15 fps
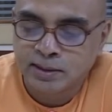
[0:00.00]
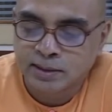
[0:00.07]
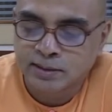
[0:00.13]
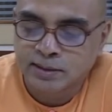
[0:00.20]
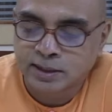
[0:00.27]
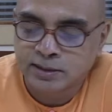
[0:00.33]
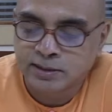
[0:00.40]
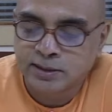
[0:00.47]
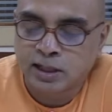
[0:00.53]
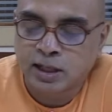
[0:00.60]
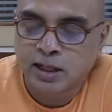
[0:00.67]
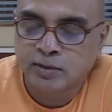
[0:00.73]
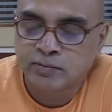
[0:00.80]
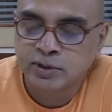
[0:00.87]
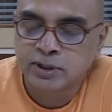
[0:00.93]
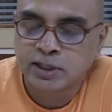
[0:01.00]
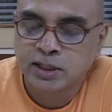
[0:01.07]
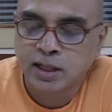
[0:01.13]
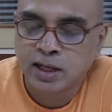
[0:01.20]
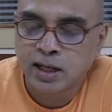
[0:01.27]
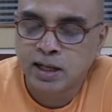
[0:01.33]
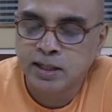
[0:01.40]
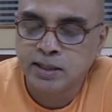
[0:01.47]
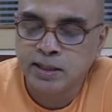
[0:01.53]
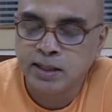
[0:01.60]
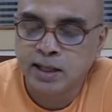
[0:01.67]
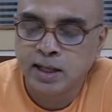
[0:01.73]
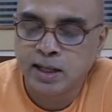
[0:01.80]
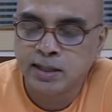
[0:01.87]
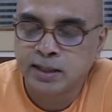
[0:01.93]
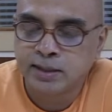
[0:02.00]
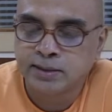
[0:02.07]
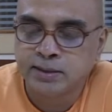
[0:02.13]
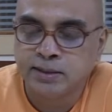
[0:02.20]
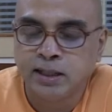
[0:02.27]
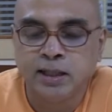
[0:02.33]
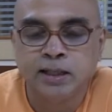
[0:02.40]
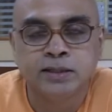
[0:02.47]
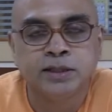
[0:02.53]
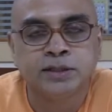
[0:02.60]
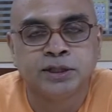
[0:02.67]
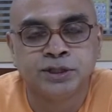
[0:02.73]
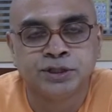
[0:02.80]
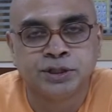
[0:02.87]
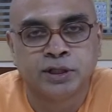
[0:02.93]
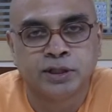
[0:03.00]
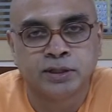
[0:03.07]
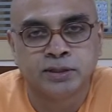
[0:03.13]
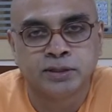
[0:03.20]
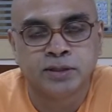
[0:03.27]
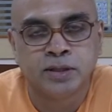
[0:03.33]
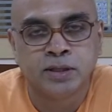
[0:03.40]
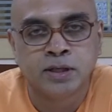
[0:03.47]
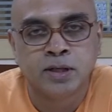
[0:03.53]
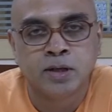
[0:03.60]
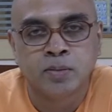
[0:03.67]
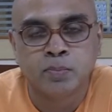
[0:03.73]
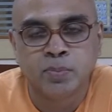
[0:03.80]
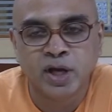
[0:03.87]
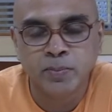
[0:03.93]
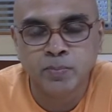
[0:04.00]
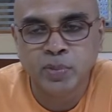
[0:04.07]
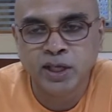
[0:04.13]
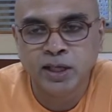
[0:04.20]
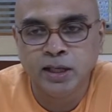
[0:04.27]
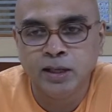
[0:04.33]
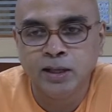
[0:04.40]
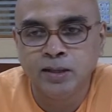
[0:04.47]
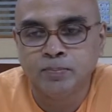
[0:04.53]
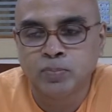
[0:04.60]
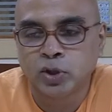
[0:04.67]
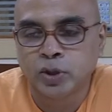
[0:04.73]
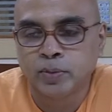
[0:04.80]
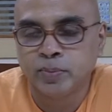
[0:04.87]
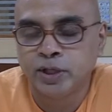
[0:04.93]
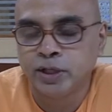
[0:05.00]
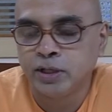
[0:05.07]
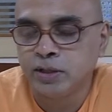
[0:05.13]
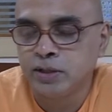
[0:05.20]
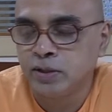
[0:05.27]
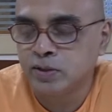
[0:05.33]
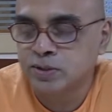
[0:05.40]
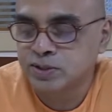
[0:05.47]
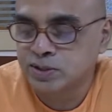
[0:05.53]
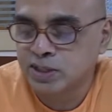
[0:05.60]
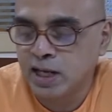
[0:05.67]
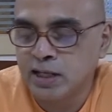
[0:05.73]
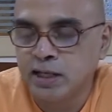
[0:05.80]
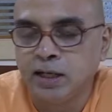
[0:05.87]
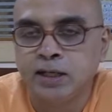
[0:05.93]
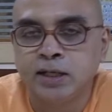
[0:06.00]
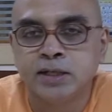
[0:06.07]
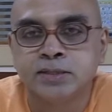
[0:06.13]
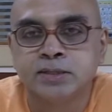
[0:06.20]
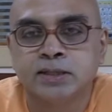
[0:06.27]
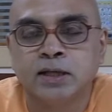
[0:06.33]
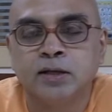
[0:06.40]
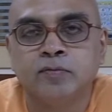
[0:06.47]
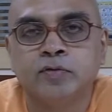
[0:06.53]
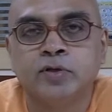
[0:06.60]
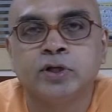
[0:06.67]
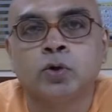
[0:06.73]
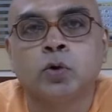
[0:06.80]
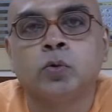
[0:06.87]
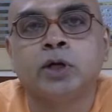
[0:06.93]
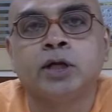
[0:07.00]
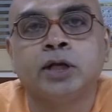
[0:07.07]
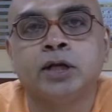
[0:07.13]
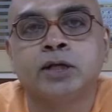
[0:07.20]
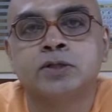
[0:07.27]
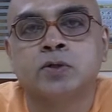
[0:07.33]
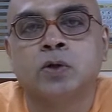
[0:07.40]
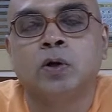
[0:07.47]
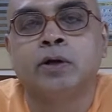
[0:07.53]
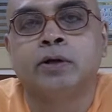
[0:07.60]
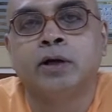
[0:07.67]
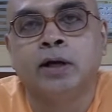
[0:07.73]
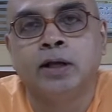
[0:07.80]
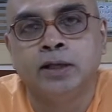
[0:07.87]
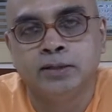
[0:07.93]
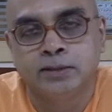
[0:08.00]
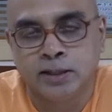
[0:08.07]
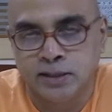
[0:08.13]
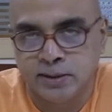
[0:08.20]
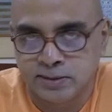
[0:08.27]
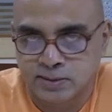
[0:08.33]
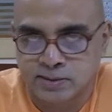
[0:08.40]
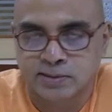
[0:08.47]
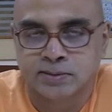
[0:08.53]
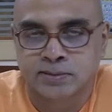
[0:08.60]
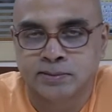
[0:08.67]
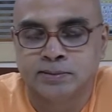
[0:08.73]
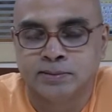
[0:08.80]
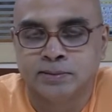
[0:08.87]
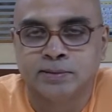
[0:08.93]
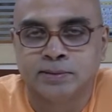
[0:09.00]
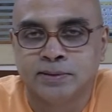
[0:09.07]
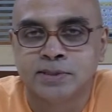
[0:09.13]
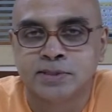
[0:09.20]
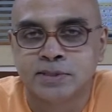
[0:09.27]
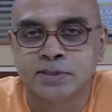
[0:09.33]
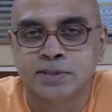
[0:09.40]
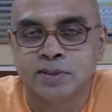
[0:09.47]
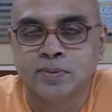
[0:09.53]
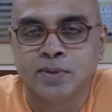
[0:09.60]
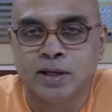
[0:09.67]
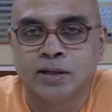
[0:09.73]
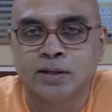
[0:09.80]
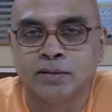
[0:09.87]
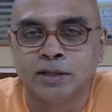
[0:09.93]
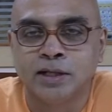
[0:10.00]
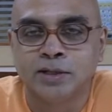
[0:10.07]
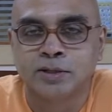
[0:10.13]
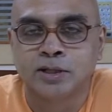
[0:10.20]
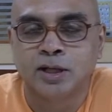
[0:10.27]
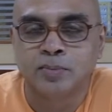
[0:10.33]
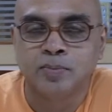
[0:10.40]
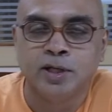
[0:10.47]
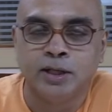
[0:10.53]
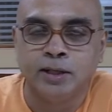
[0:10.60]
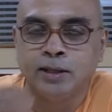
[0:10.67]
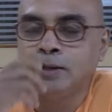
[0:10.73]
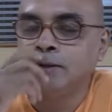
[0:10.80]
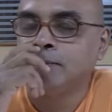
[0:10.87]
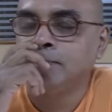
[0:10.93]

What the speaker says: Tad dhavadaha anyan atyeti tishtat. By being permanent or standing itself, it overtakes all running things. This is the literal meaning.